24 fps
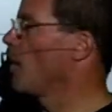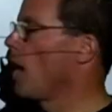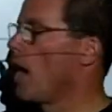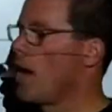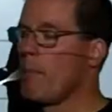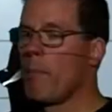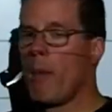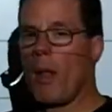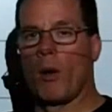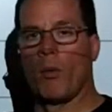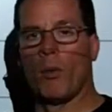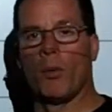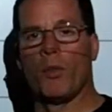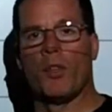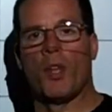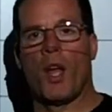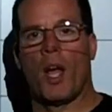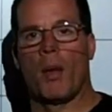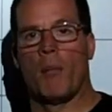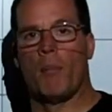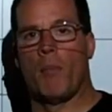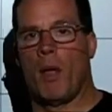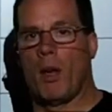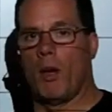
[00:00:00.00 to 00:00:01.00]
nonmetal with
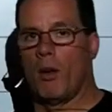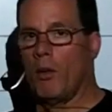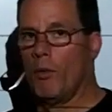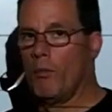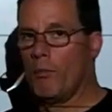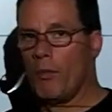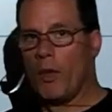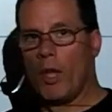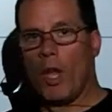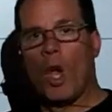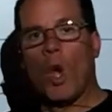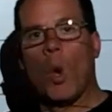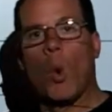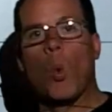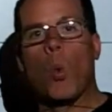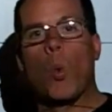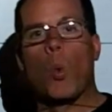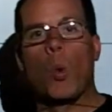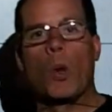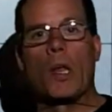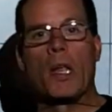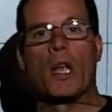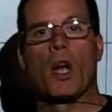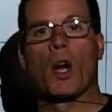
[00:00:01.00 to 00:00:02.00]
nonmetal.
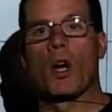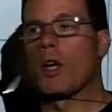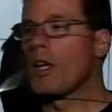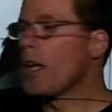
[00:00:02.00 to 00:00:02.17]
We are